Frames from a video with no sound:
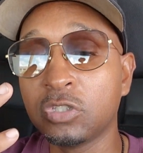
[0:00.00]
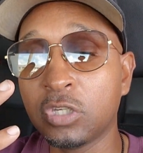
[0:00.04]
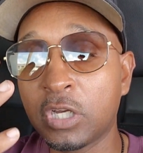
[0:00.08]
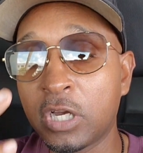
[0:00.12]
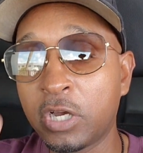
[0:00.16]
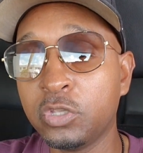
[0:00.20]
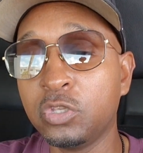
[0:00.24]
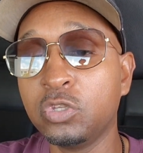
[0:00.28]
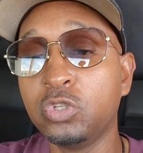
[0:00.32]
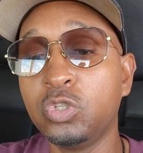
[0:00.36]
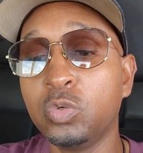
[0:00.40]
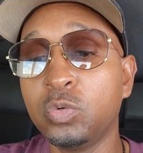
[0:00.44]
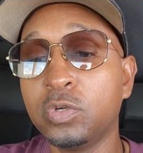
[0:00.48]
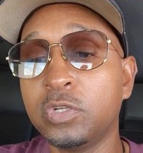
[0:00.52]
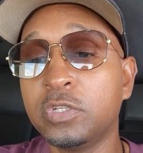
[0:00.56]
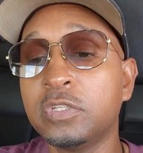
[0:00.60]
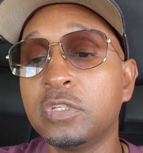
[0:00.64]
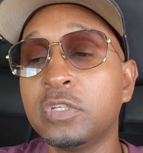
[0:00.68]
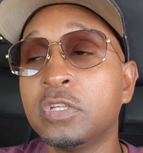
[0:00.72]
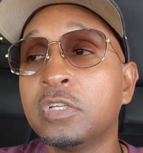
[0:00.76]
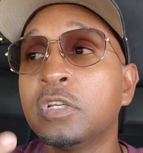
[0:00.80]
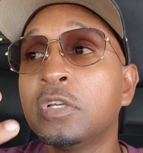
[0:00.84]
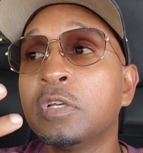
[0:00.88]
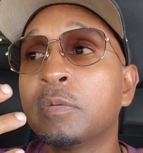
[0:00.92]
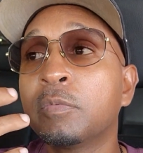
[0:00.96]
How you do it,
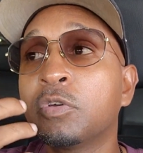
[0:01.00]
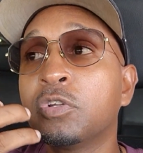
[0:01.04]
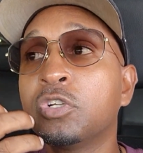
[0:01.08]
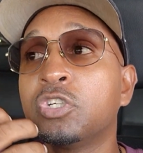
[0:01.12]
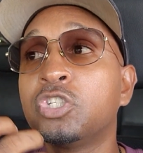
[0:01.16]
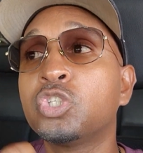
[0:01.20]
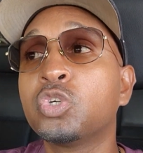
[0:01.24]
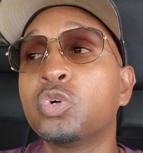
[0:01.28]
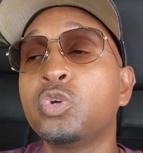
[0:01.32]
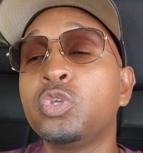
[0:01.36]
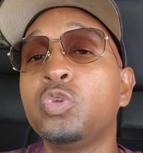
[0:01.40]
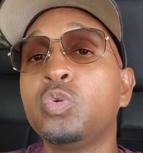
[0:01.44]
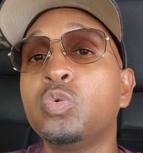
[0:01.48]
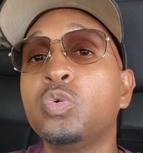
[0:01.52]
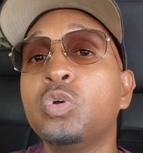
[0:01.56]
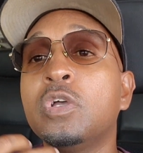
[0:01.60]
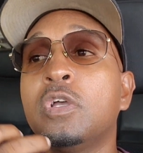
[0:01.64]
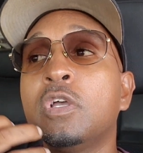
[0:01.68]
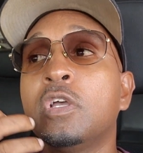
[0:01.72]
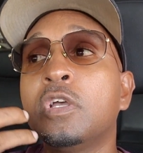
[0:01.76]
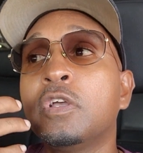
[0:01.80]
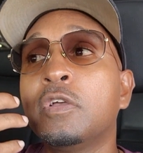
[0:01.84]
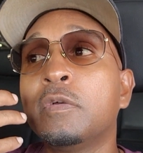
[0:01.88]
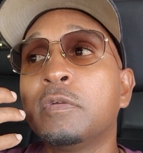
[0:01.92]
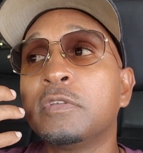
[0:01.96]
I'm going to show you
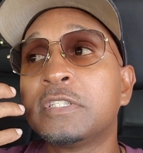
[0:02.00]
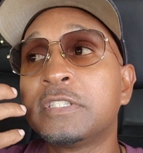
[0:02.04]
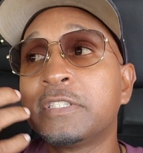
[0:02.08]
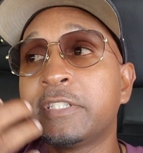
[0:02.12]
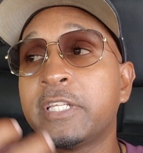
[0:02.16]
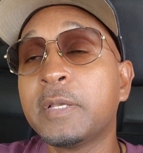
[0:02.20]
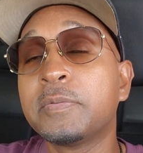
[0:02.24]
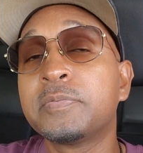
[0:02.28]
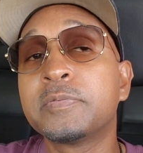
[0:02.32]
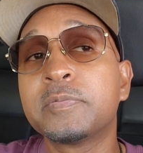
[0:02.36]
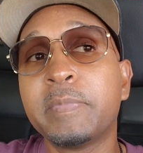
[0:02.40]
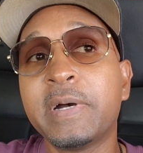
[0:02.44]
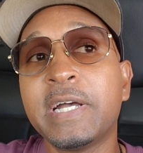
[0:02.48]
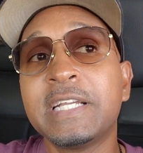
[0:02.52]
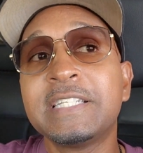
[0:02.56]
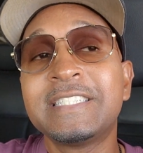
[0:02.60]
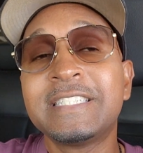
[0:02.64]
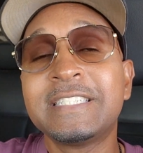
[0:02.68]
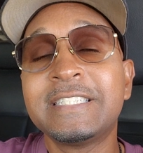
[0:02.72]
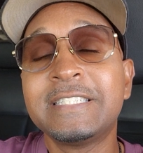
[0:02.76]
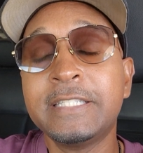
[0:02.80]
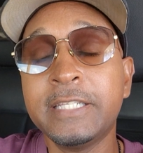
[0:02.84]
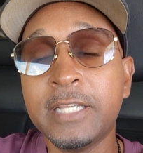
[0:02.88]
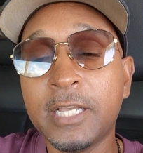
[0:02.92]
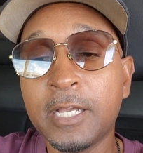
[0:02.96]
steps by
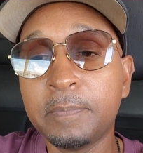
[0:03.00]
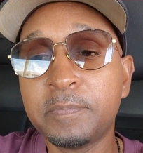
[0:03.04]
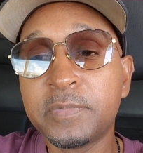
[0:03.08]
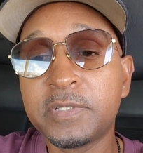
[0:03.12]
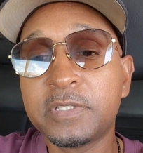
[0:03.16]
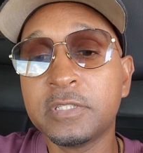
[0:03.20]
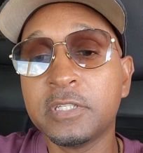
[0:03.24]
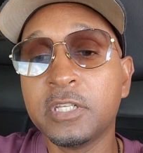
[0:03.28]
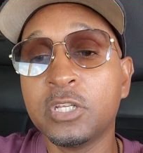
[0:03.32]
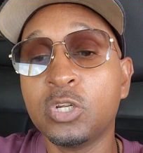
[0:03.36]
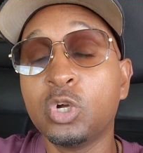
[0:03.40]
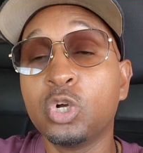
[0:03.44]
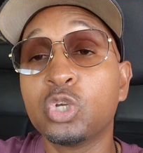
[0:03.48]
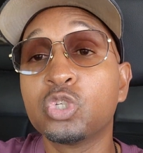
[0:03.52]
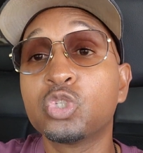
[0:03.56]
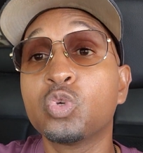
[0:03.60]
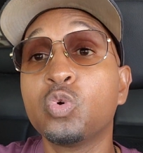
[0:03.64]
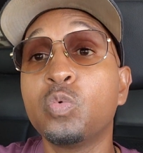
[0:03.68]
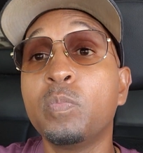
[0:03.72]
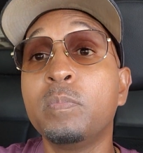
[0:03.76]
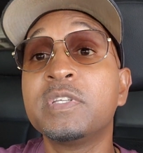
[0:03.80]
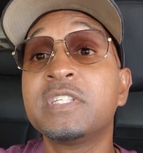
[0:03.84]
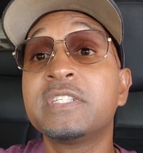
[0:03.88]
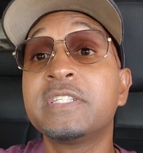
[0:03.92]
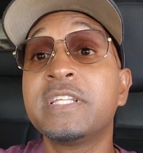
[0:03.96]
steps and
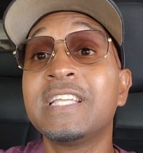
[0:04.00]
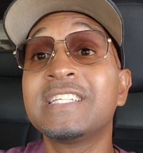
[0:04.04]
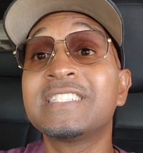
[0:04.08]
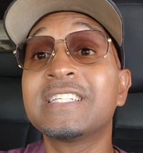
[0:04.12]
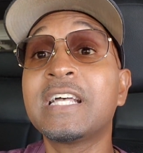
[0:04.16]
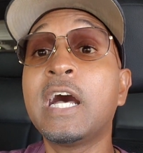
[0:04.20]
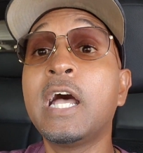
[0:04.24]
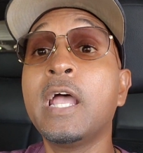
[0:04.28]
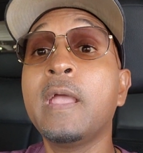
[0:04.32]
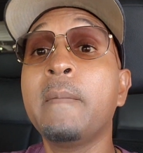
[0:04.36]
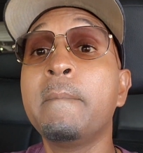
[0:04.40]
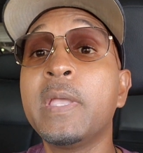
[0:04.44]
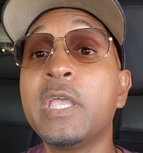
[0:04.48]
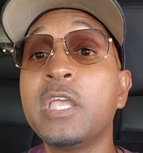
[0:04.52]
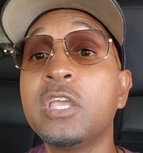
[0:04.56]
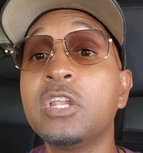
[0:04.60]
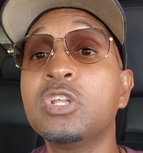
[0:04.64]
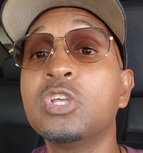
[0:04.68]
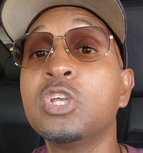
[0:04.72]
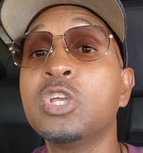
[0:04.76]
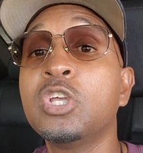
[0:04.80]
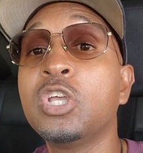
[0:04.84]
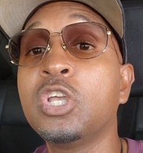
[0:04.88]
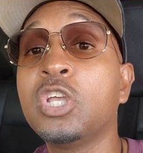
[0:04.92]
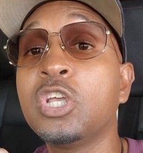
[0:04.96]
also mistakes I
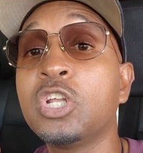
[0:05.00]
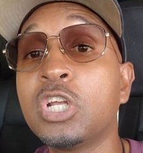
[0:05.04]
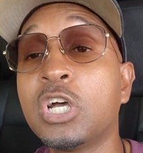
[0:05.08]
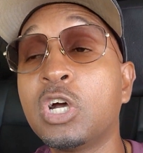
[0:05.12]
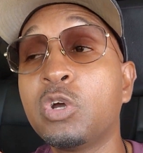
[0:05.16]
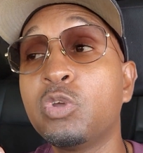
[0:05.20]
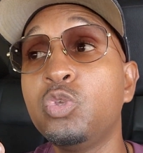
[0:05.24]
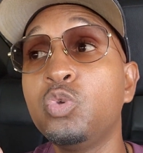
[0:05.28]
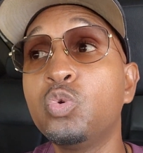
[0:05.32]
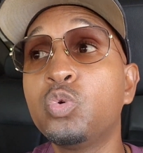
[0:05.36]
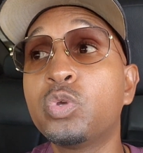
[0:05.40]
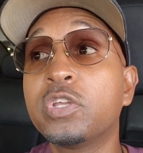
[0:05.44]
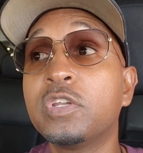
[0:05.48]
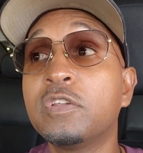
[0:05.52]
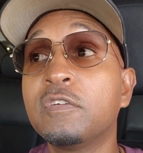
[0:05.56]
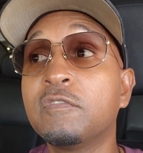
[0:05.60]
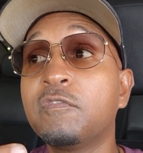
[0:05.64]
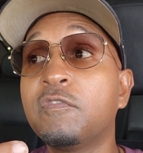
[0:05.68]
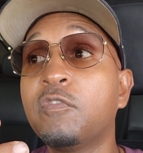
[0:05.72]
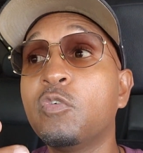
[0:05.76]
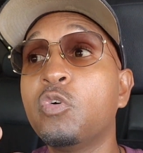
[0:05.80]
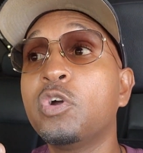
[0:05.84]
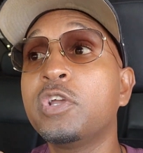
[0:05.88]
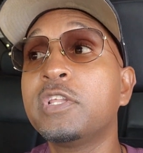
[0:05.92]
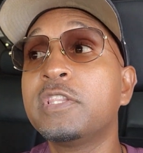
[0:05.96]
made and how you can
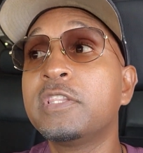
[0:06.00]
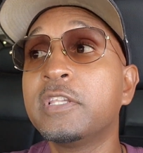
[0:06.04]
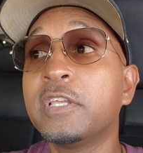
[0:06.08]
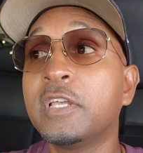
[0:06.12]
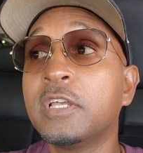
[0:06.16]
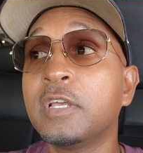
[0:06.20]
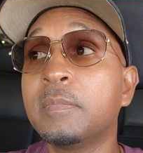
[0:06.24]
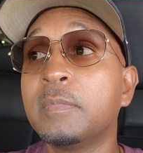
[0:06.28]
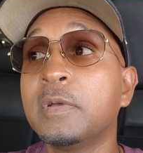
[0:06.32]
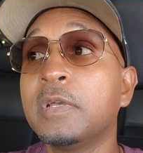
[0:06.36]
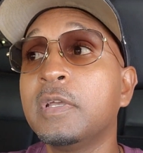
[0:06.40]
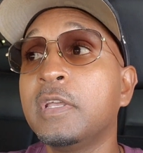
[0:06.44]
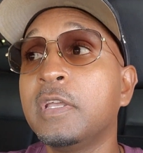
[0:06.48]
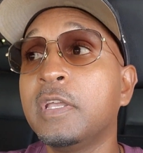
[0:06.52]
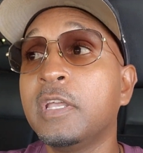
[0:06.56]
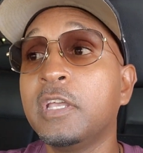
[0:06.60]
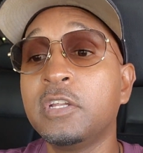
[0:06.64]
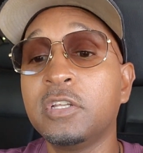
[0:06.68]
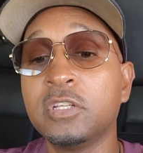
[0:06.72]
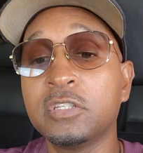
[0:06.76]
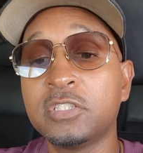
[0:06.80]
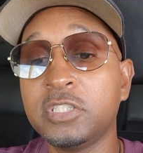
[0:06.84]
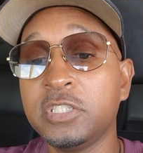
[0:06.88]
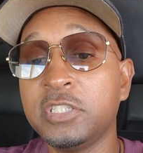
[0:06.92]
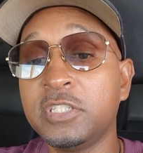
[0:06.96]
avoid them
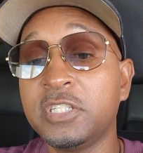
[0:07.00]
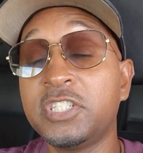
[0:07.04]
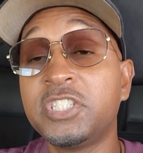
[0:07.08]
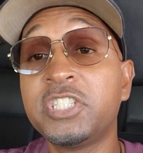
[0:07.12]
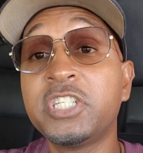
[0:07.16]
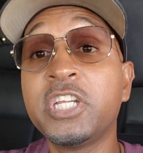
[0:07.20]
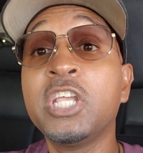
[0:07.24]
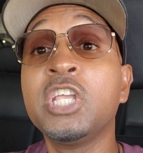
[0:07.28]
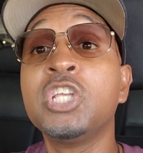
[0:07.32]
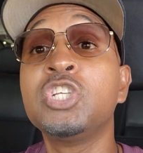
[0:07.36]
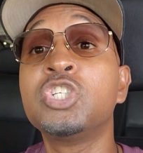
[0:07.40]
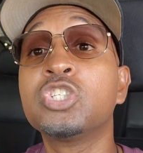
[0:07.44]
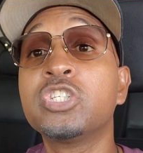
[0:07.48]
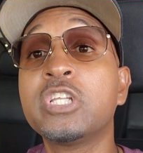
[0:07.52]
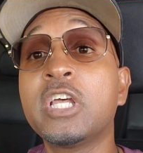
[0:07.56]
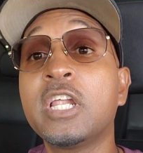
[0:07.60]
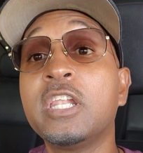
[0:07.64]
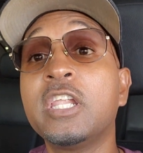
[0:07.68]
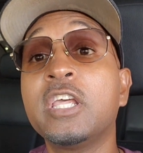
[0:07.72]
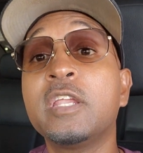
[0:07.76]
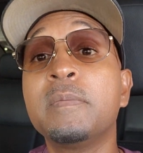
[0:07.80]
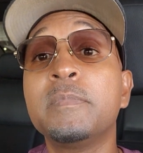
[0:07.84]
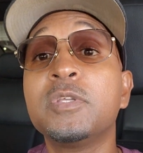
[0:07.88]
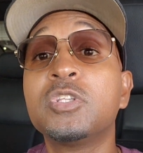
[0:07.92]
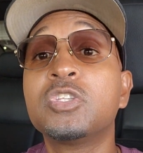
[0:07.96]
and see the changes
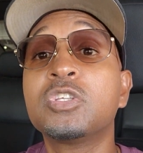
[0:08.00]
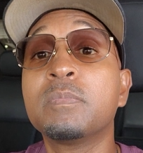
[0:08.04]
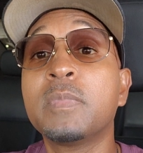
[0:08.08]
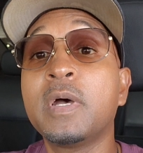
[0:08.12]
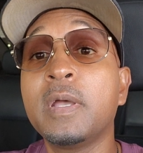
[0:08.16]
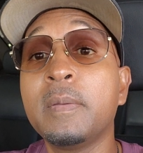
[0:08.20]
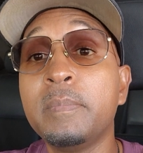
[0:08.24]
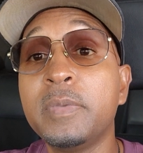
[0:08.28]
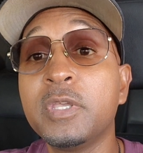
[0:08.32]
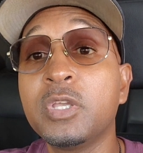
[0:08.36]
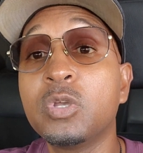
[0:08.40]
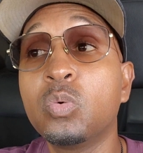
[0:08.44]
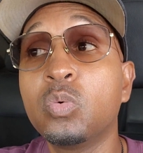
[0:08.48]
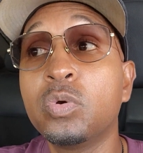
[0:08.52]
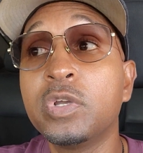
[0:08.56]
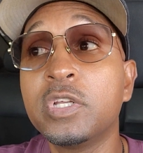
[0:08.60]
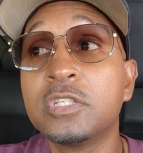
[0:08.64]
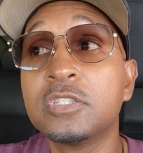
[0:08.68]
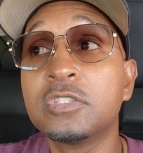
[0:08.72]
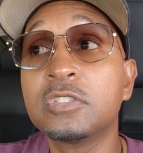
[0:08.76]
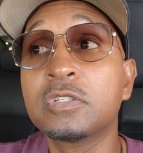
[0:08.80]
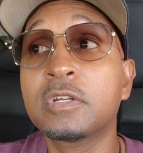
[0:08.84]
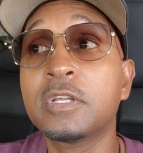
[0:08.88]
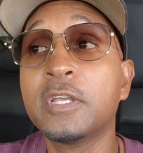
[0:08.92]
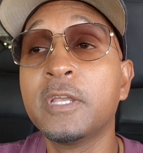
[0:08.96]
that led me to my big
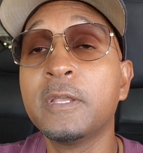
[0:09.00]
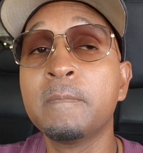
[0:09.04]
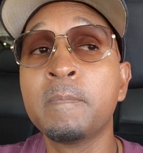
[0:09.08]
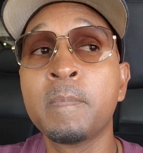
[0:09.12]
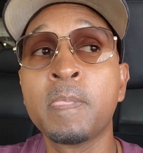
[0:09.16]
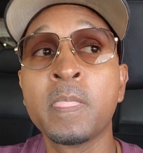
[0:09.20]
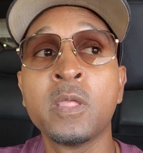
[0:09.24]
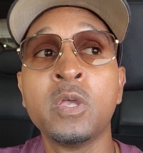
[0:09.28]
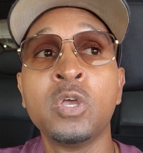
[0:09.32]
wins, okay?